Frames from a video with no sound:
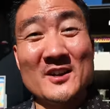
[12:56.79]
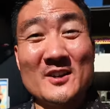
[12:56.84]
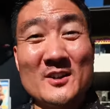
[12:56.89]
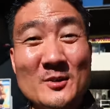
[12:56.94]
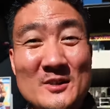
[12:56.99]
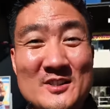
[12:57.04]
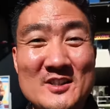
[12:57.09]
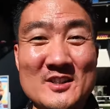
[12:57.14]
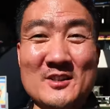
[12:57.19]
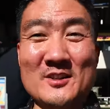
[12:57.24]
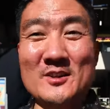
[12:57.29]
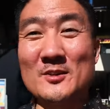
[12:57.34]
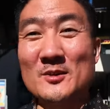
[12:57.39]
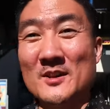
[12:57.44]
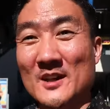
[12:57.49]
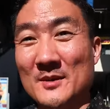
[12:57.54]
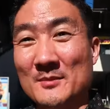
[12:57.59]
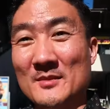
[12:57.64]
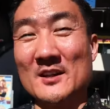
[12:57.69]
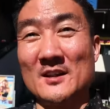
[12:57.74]
You know what to
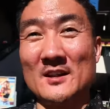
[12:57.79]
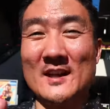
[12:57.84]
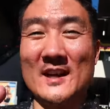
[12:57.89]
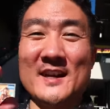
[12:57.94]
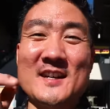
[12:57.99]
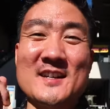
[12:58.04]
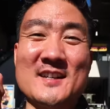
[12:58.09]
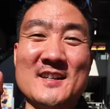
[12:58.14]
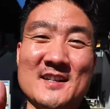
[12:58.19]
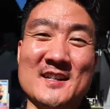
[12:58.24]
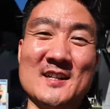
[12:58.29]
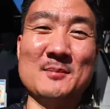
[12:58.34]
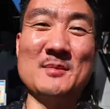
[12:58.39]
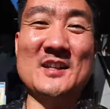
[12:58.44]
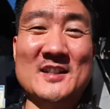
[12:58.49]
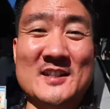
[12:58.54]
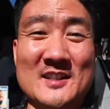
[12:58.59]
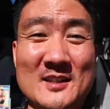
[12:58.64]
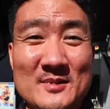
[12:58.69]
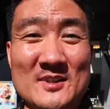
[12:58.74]
do. Give me a like, give
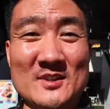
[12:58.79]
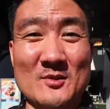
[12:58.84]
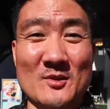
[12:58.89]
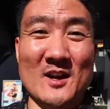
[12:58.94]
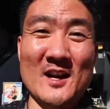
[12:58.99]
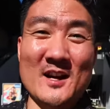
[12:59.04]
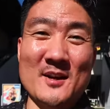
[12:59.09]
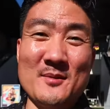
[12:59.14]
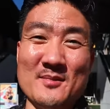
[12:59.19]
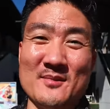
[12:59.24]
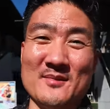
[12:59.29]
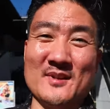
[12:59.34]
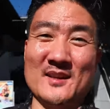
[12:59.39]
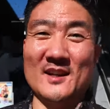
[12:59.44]
me a subscribe,